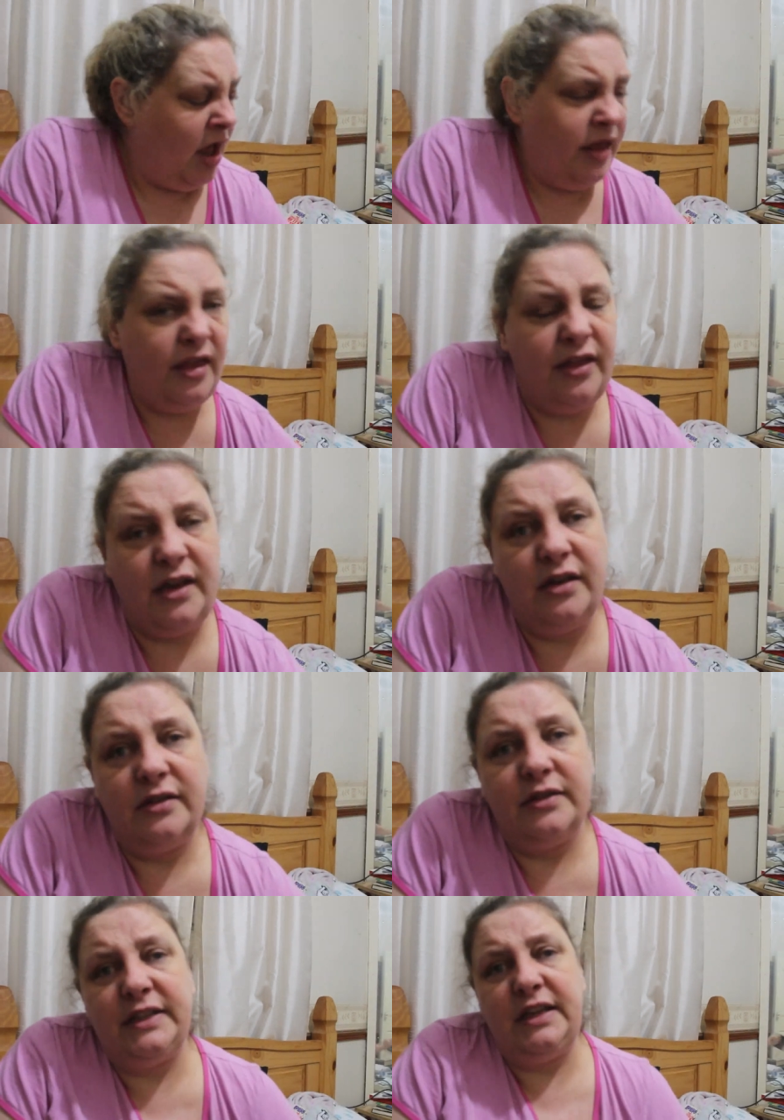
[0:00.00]
other than
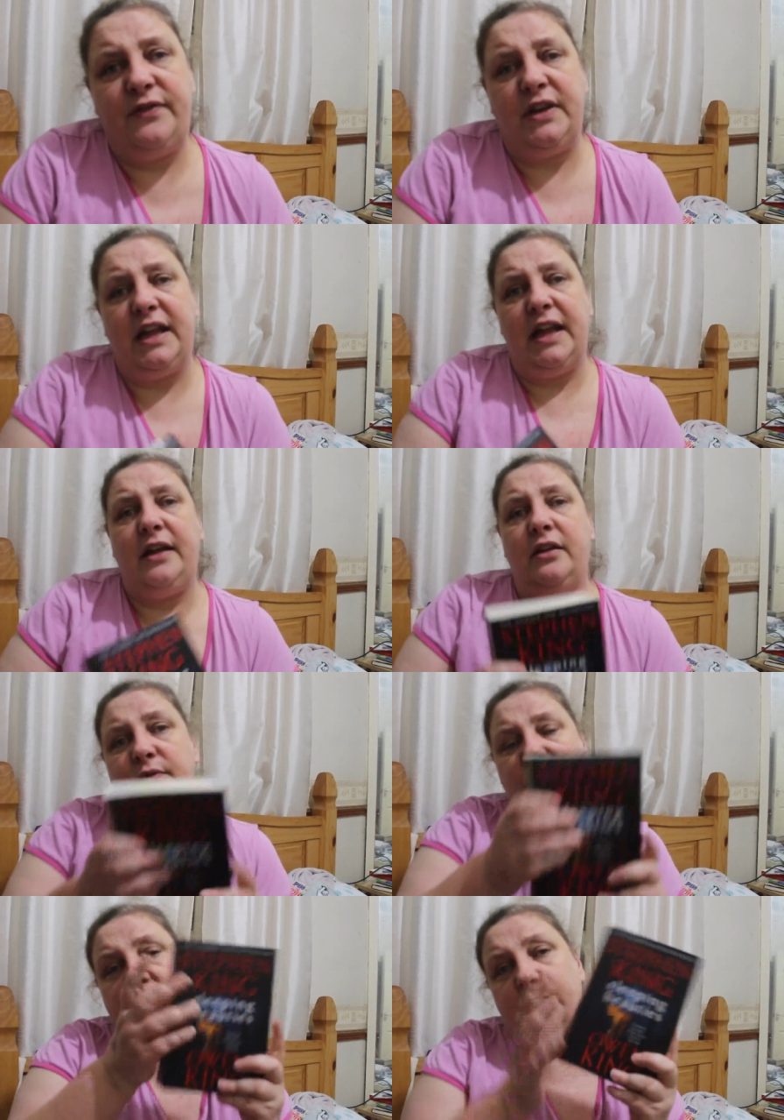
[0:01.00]
Stephen King,
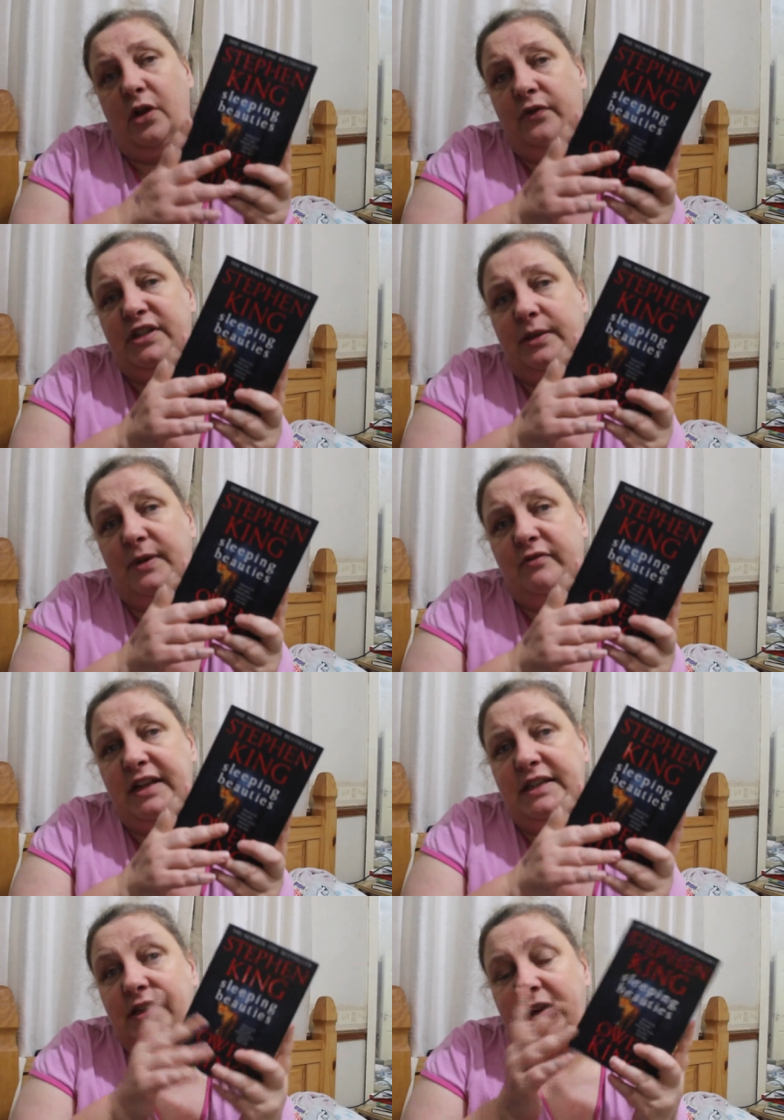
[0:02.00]
which I will obviously be
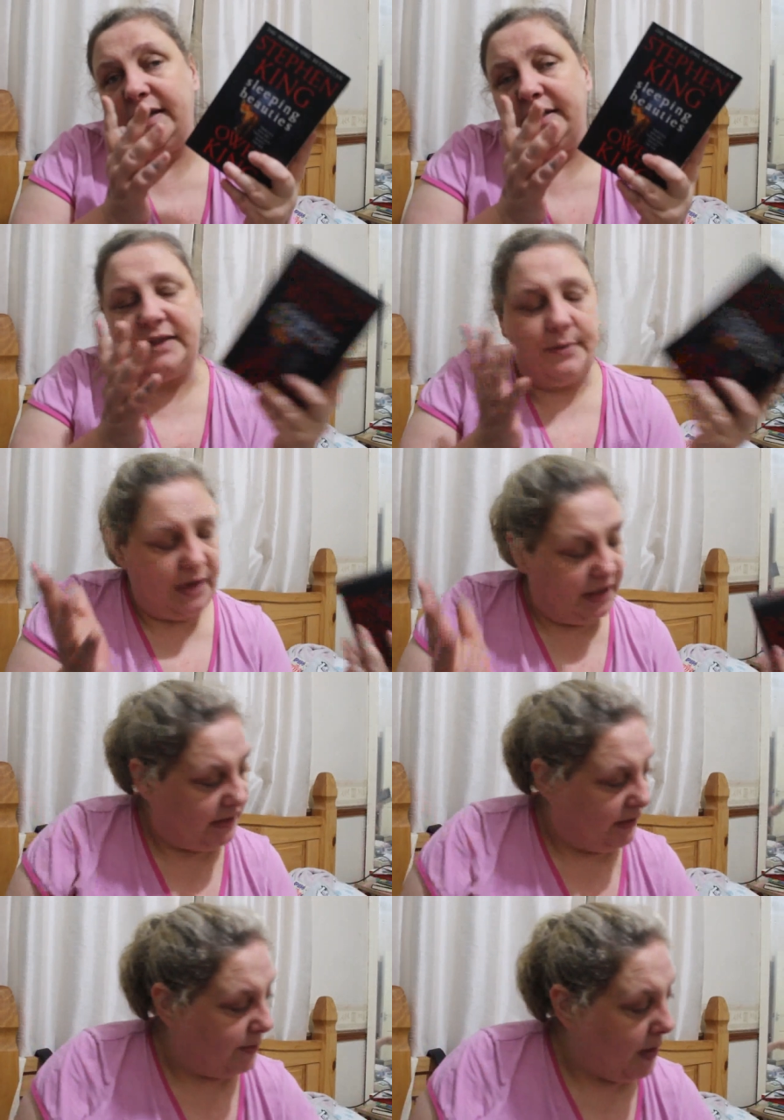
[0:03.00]
reading in December
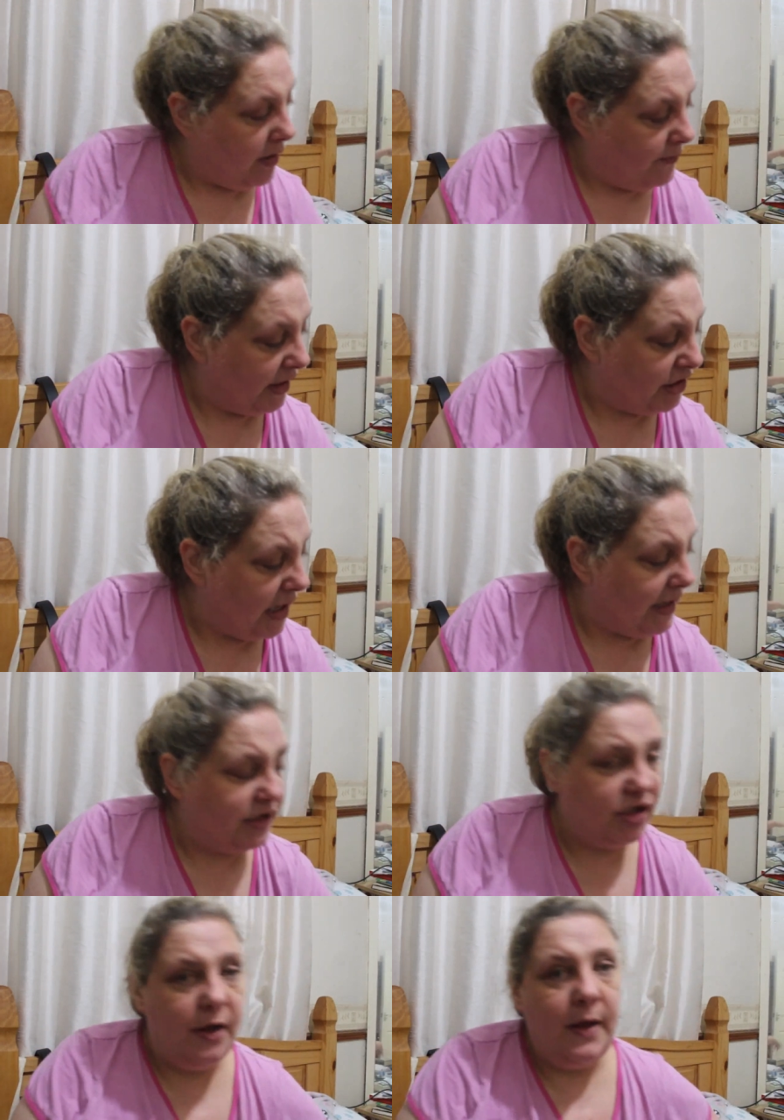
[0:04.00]
because it's part of my
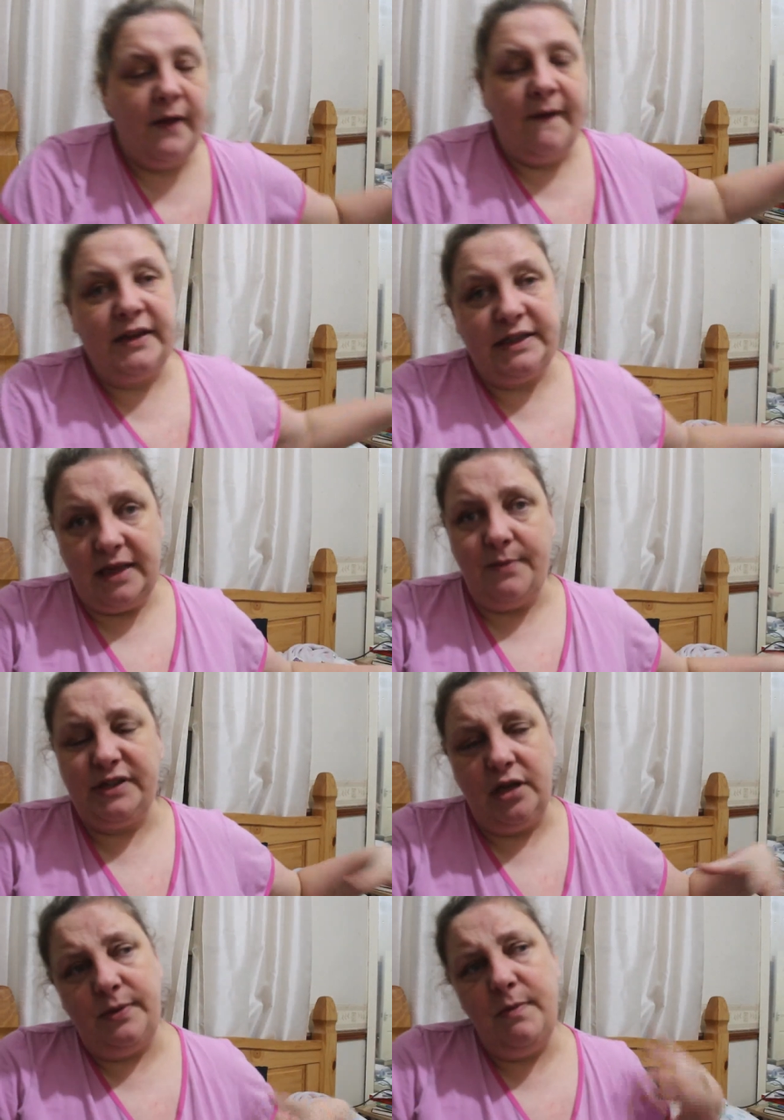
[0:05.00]
challenge.
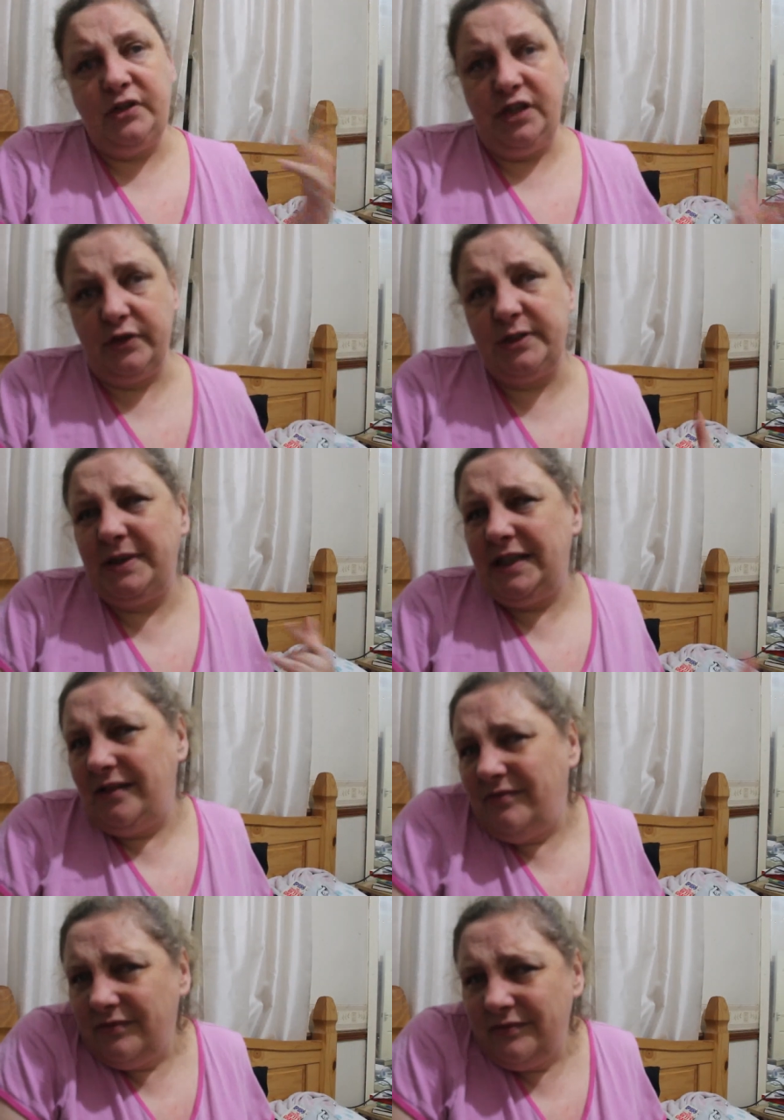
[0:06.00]
December's going to be mostly
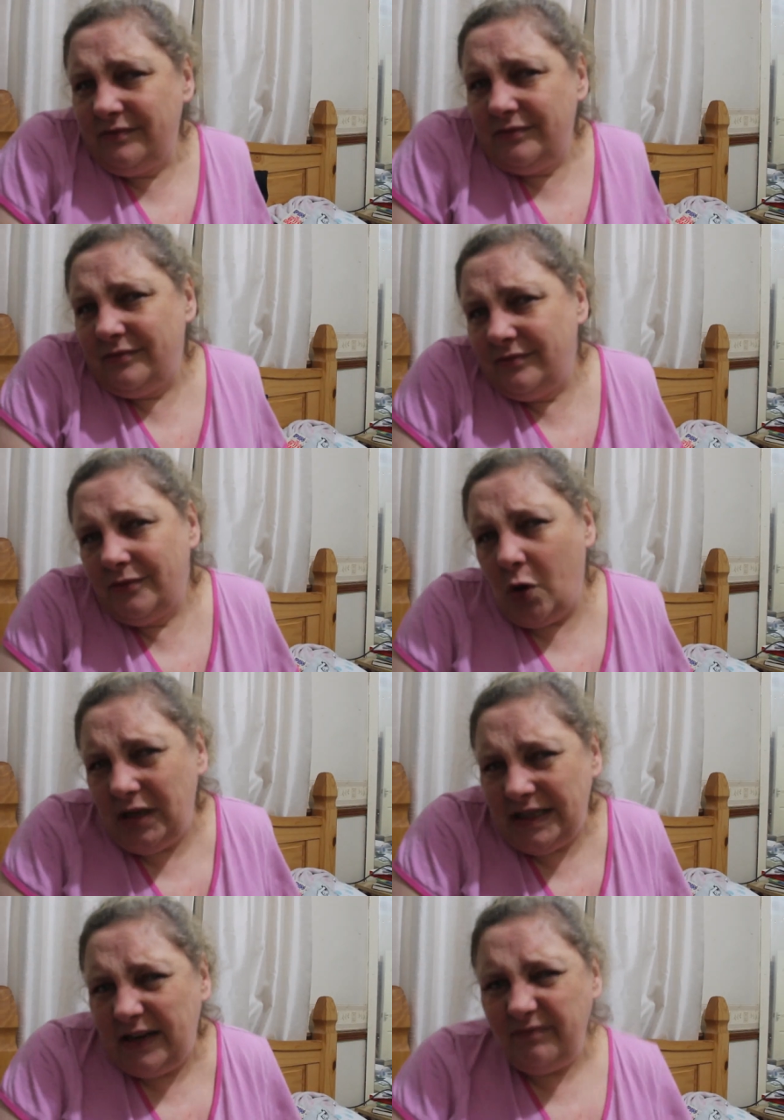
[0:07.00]
Christmassy
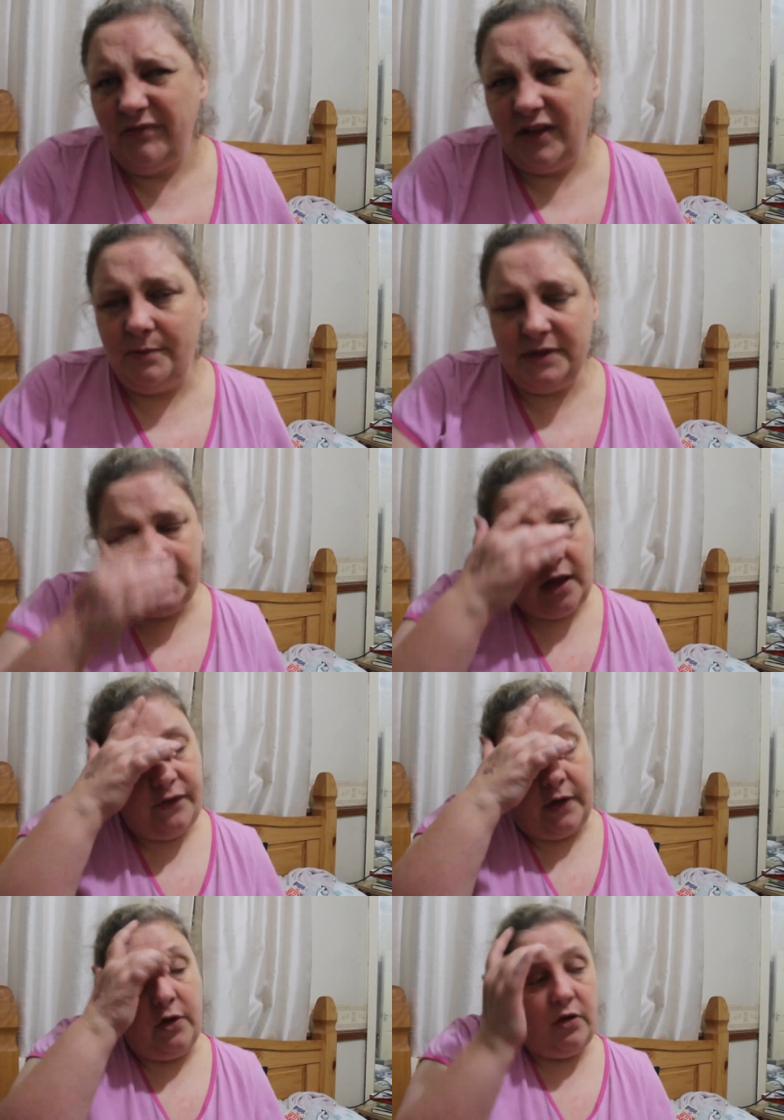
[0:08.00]
holiday themed
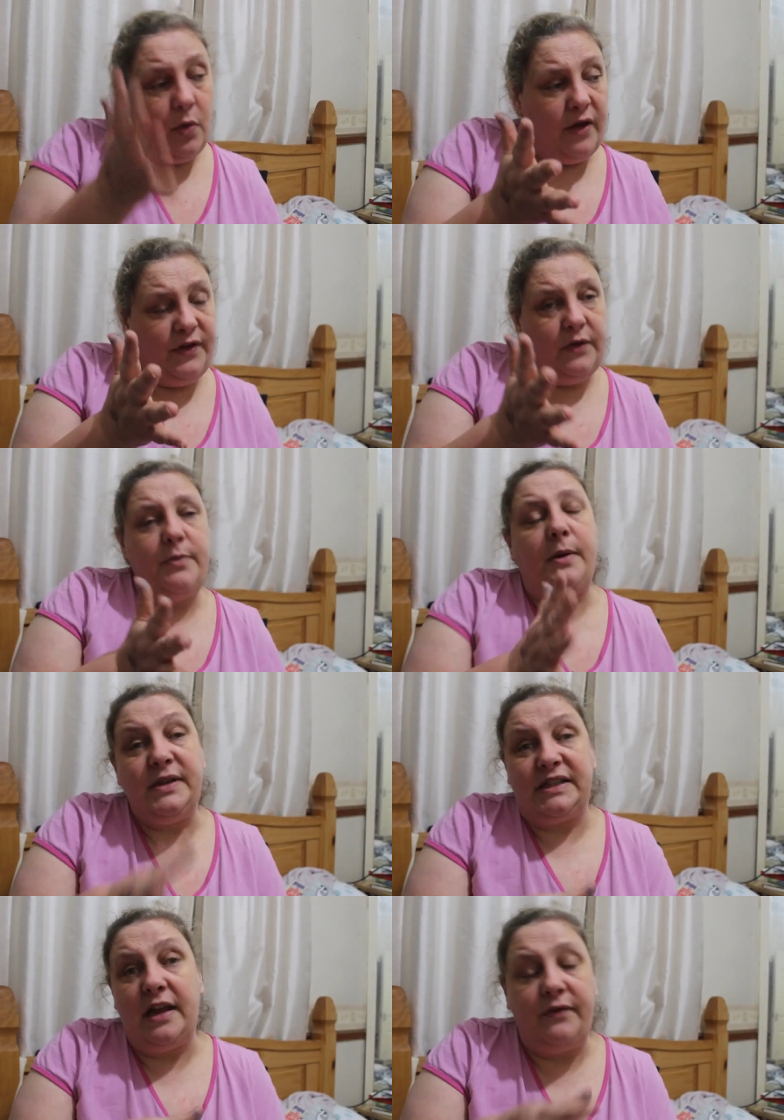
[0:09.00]
stuff. I've got quite a few of them, I've
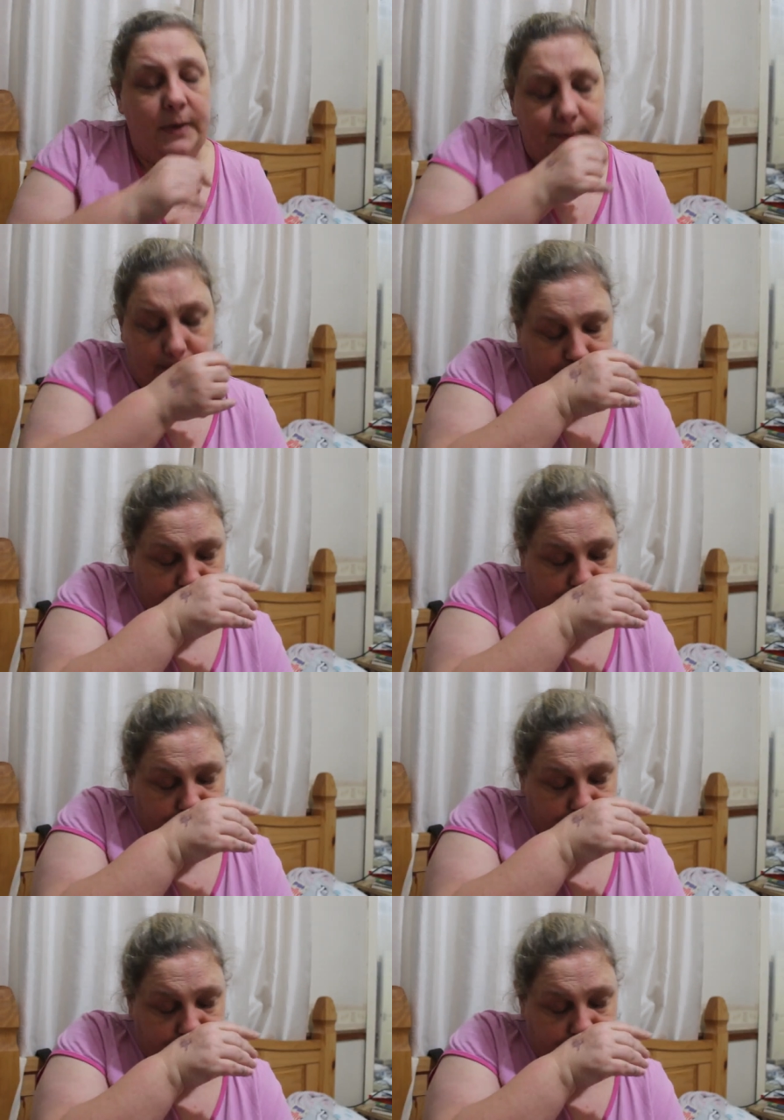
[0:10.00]
been saving them.